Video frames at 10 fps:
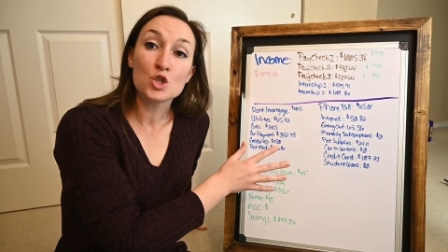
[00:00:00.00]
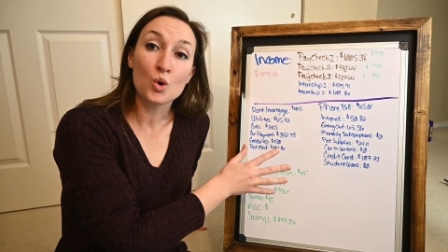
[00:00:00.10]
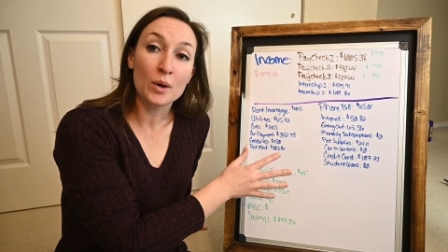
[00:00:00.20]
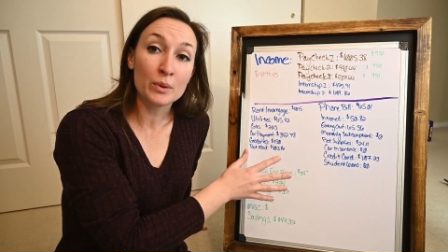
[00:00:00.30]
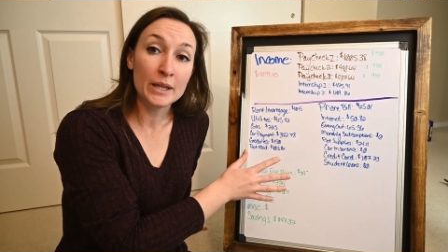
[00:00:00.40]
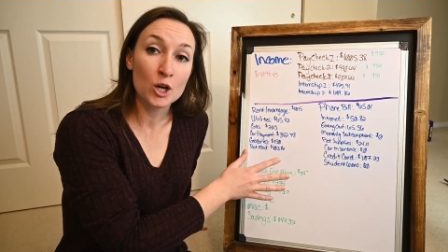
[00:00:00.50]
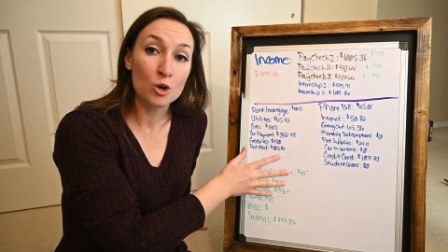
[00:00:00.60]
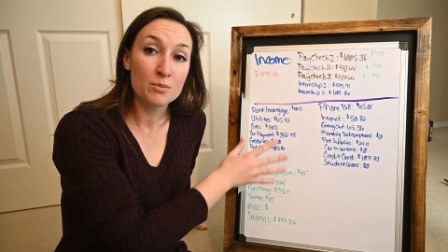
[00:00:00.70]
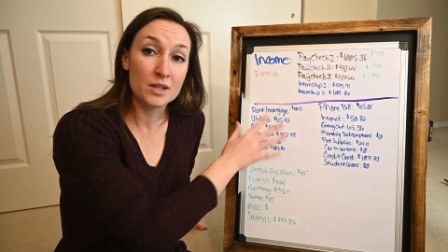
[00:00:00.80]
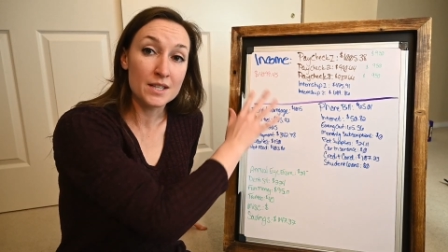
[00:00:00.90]
I really
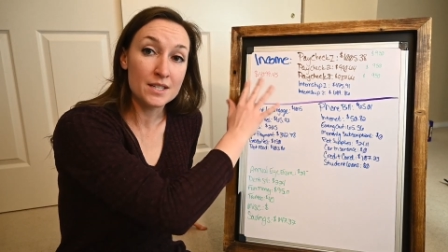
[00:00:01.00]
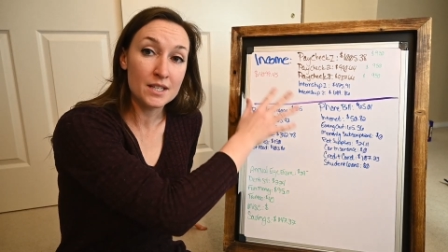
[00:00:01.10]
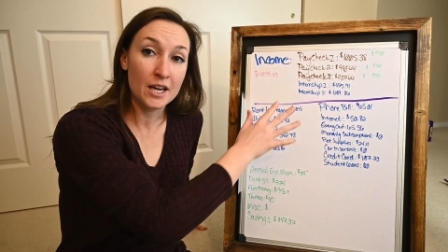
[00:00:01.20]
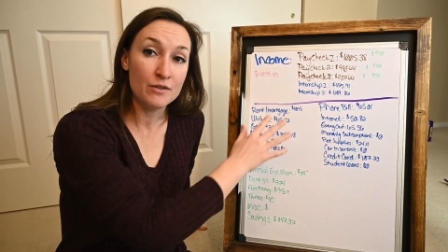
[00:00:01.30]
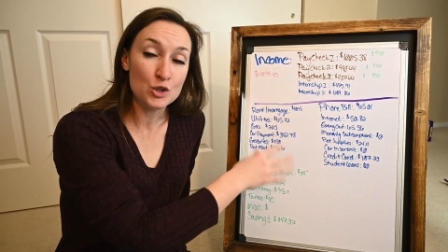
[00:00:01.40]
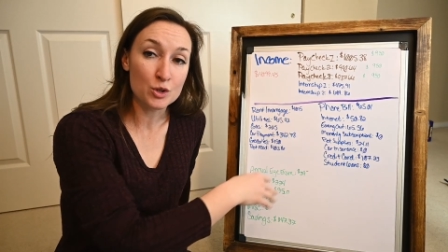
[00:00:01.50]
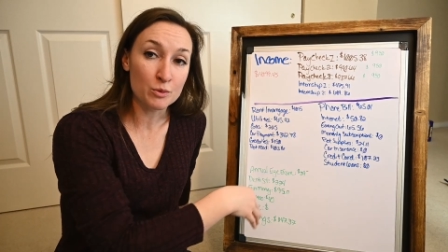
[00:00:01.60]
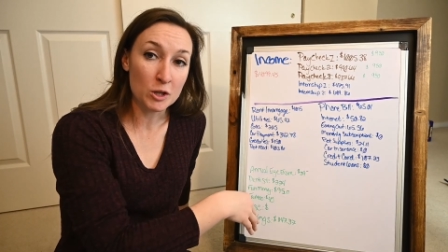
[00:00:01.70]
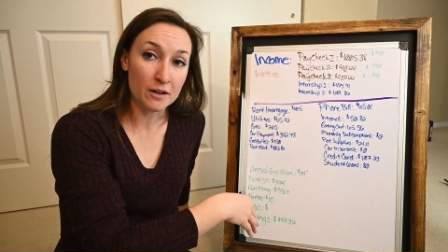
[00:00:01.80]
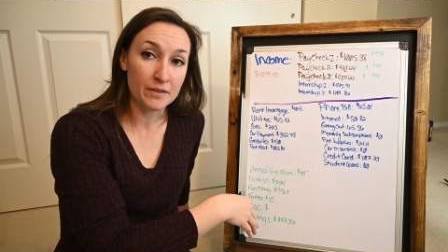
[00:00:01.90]
hope that this gave you some
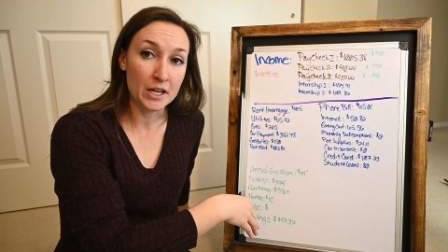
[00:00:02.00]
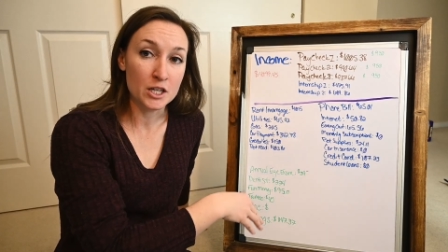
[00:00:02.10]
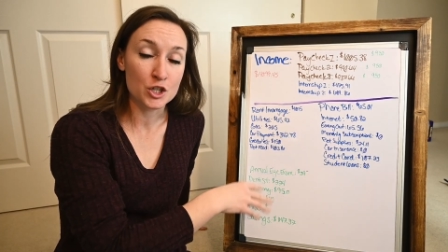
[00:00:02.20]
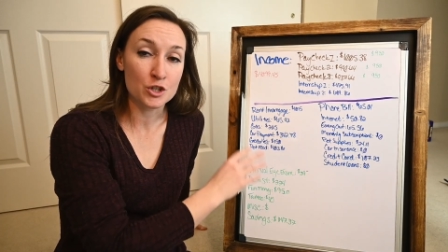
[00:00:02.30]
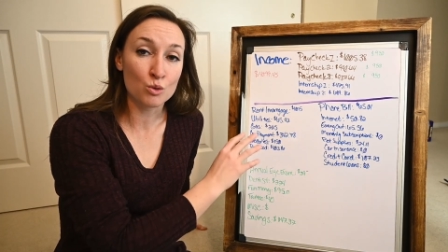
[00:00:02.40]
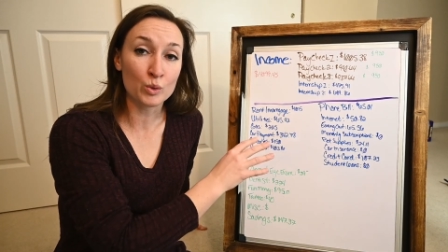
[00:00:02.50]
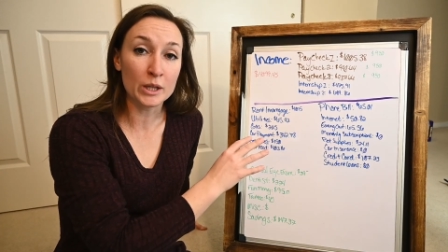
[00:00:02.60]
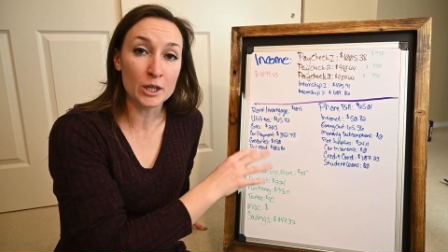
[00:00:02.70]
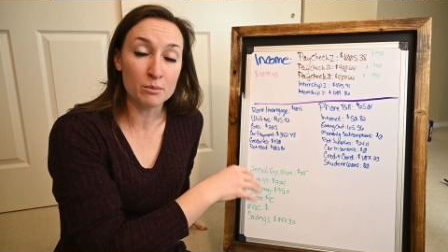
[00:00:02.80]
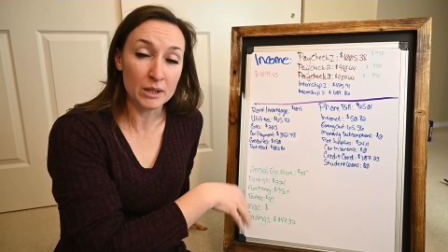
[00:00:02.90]
clarification, a
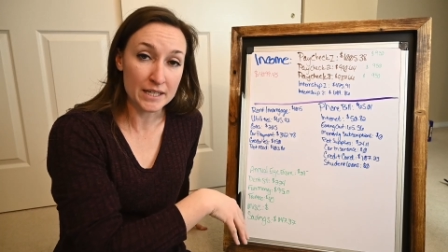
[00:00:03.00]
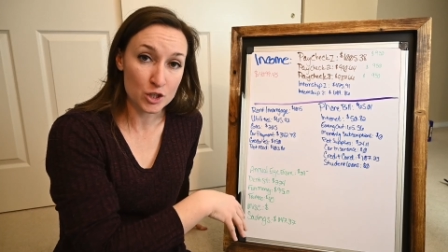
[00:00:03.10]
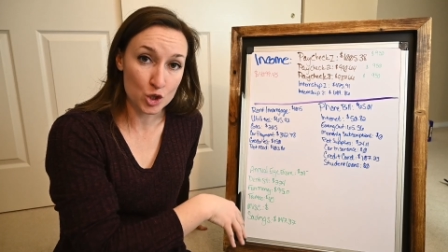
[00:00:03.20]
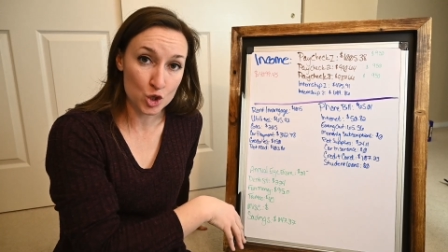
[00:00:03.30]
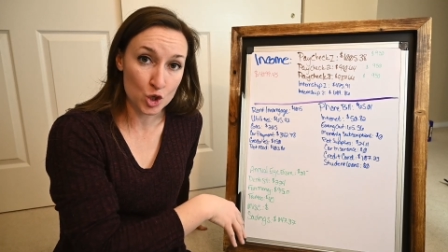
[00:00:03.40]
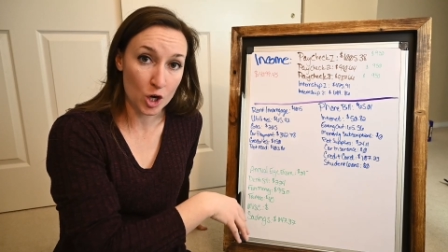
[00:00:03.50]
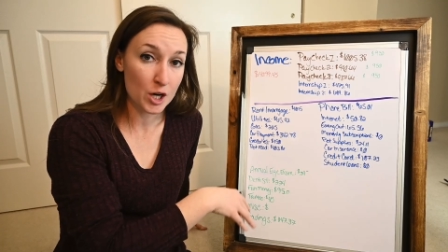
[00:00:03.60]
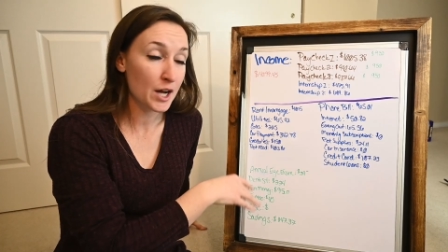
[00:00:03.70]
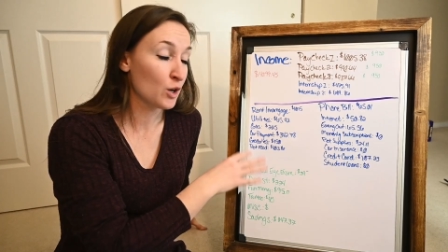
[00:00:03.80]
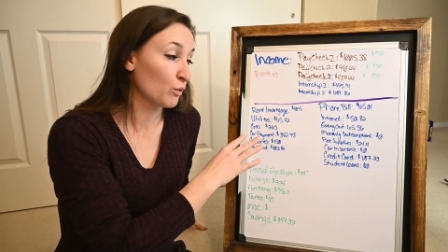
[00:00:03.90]
really good place to
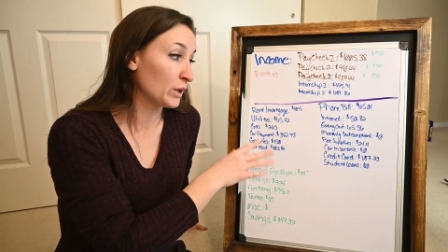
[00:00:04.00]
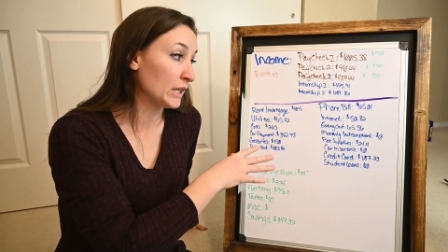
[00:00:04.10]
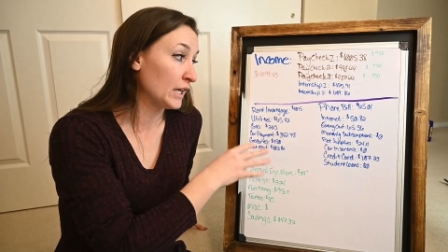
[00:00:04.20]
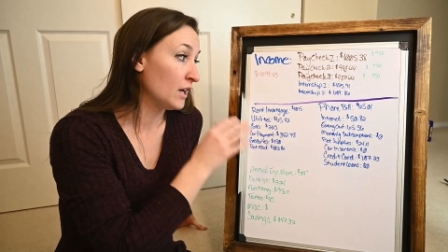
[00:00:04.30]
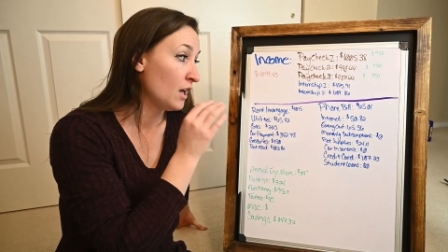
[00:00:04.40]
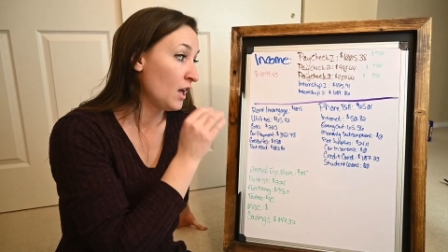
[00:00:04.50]
start, and a really